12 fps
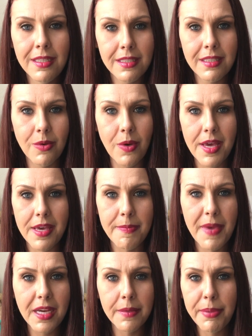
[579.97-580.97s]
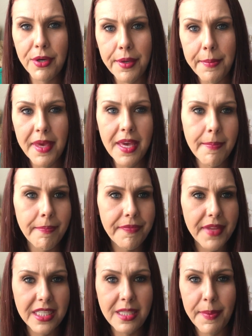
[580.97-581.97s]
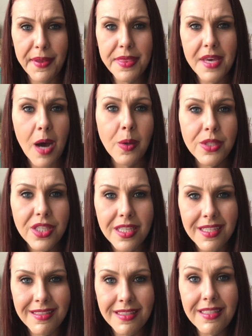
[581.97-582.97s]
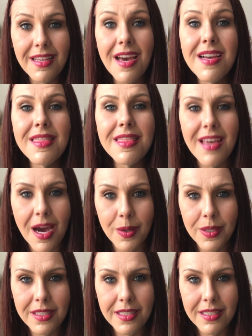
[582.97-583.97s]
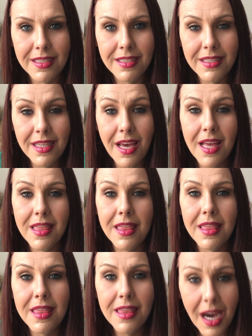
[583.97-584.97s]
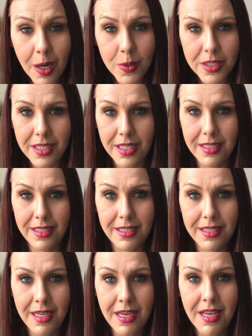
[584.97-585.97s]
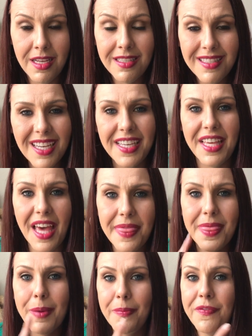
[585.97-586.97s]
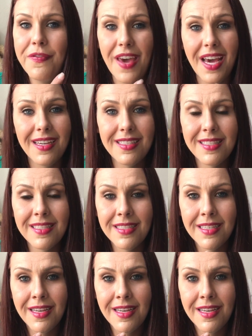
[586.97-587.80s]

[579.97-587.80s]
So I make an appointment. I spend thousands and thousands and thousands to get them fixed.